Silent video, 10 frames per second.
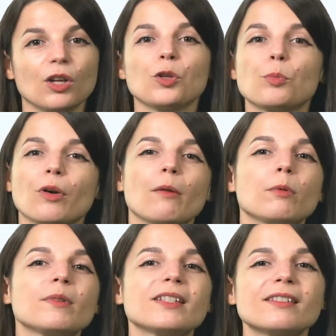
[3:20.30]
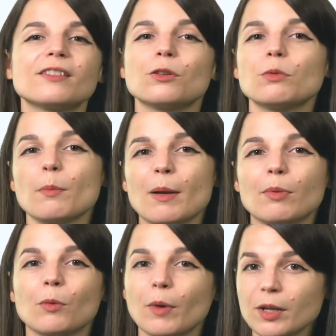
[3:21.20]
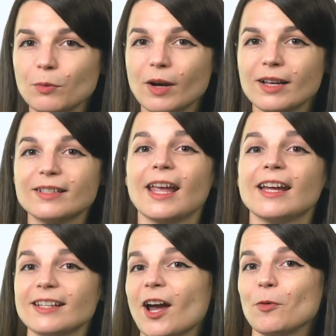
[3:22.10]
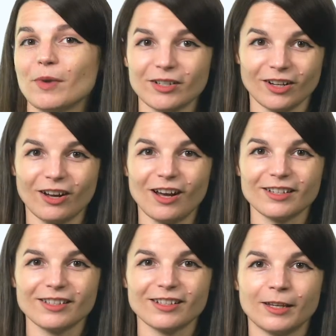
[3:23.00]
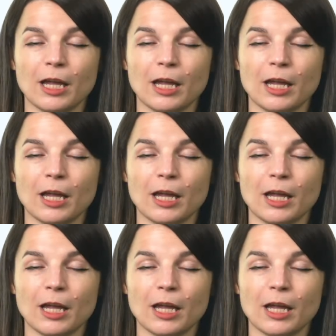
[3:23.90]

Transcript: You probably still remember what it was and how much it cost.